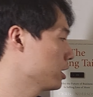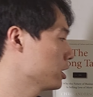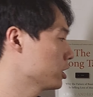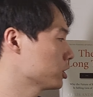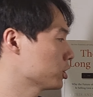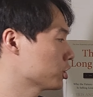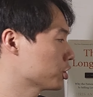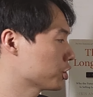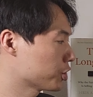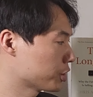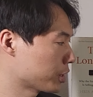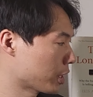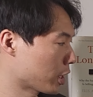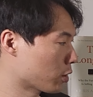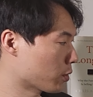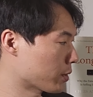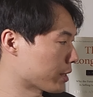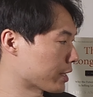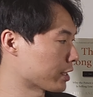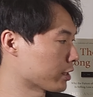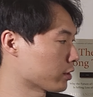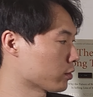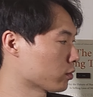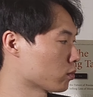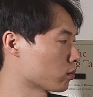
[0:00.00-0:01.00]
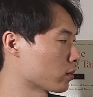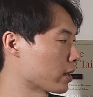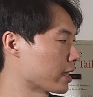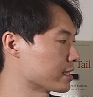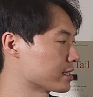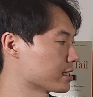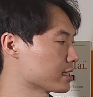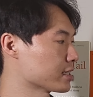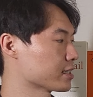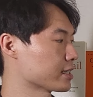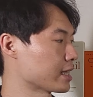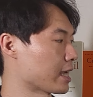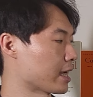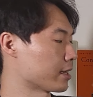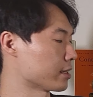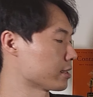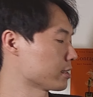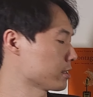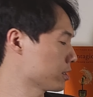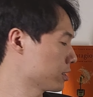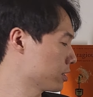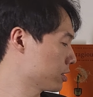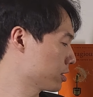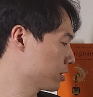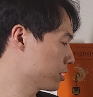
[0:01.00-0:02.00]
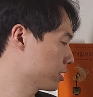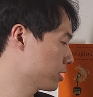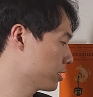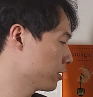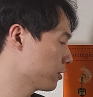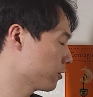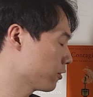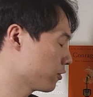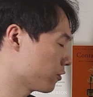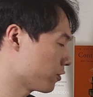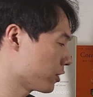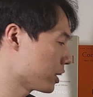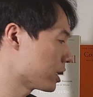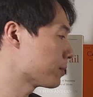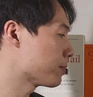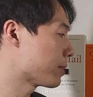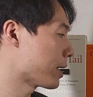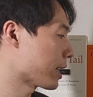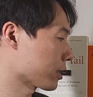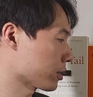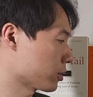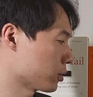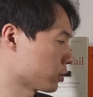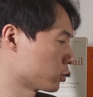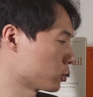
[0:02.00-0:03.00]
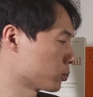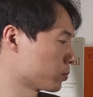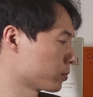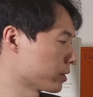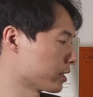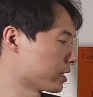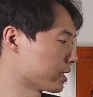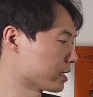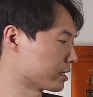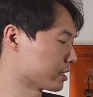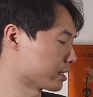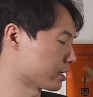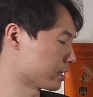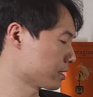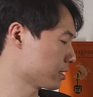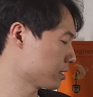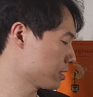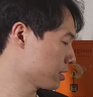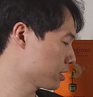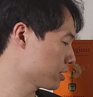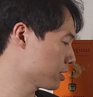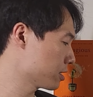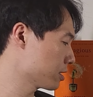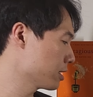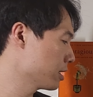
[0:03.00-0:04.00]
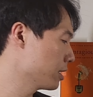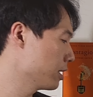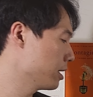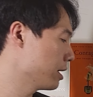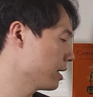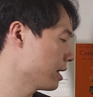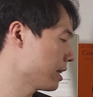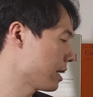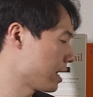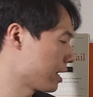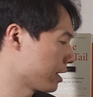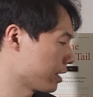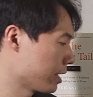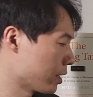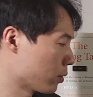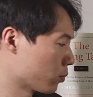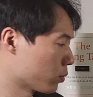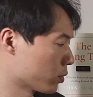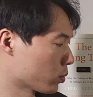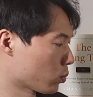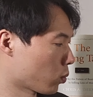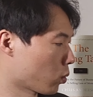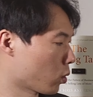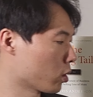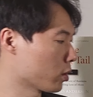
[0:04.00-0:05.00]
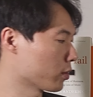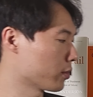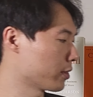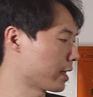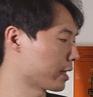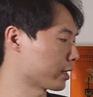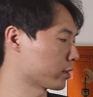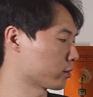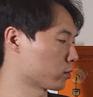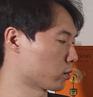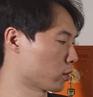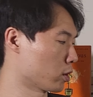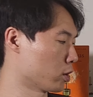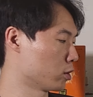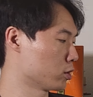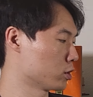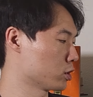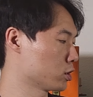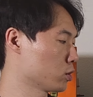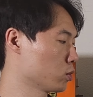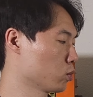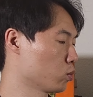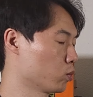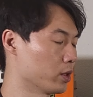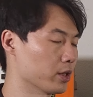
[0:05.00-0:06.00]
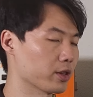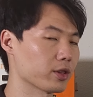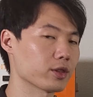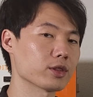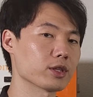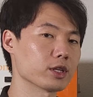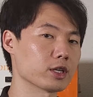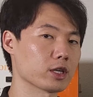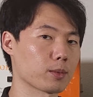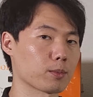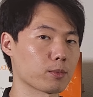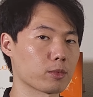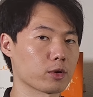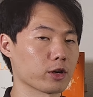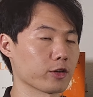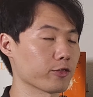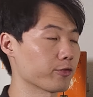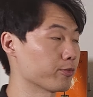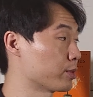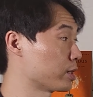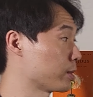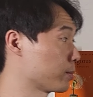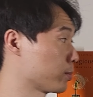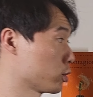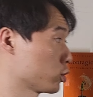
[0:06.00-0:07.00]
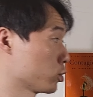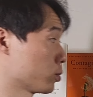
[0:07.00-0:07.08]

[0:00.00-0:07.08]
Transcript: Sharing raises status. Feedback loop exists, and a reward that grows with the number of people